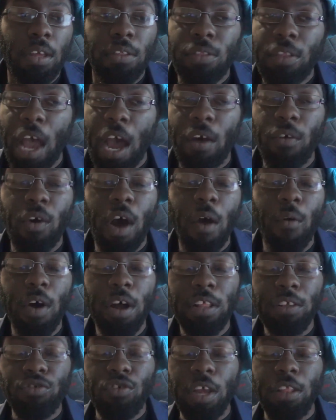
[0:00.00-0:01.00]
Now, I
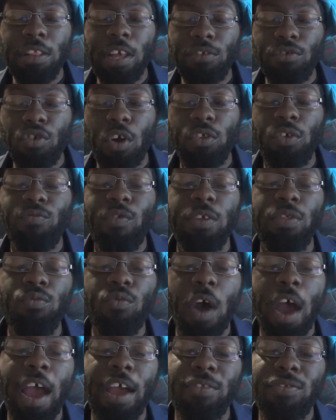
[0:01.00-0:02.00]
want to let you know the reason
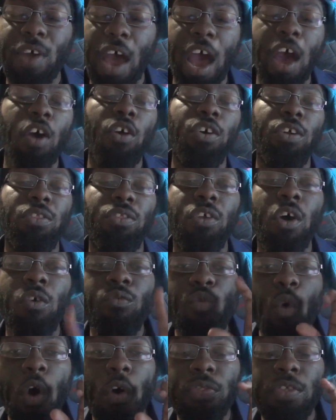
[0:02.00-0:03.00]
why I titled the
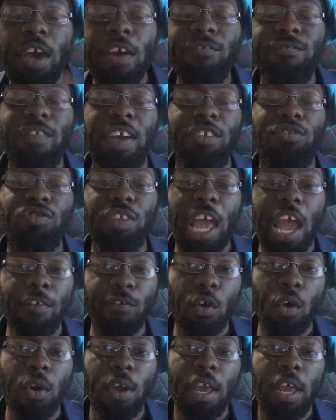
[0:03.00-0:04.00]
Worst Convention
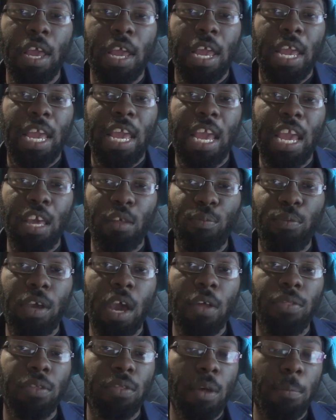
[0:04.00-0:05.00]
Ever is
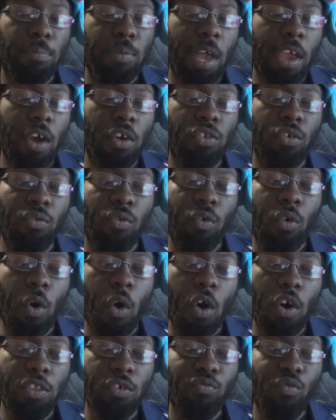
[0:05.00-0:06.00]
because it's a play on the
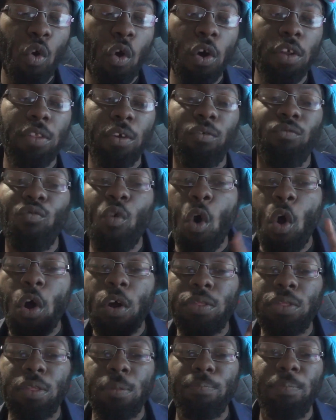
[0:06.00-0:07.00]
word
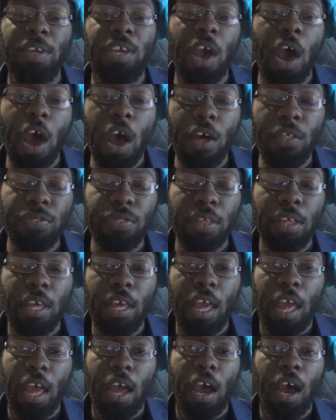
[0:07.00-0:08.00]
worst, because
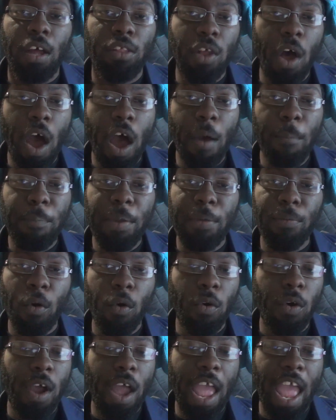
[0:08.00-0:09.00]
a lot of
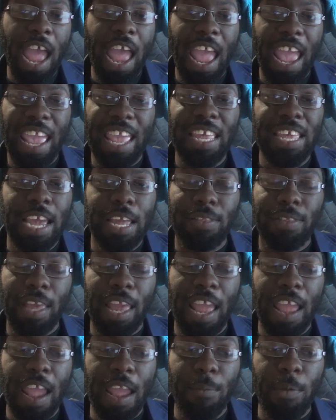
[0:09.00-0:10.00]
people hated
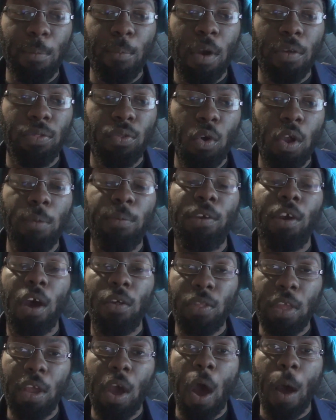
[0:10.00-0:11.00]
Anime Matsuri
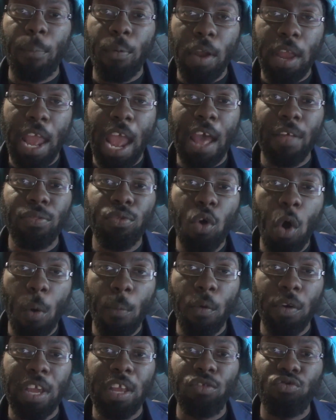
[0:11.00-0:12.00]
because they operate as
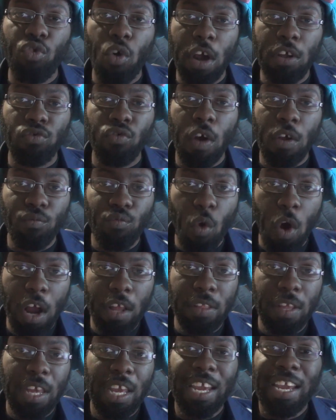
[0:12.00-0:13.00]
normal in
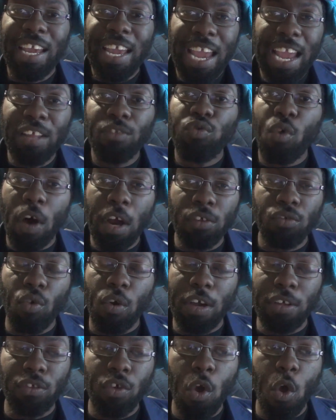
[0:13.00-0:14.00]
2021 and
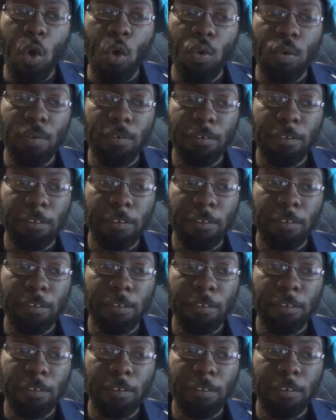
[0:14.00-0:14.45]
2022.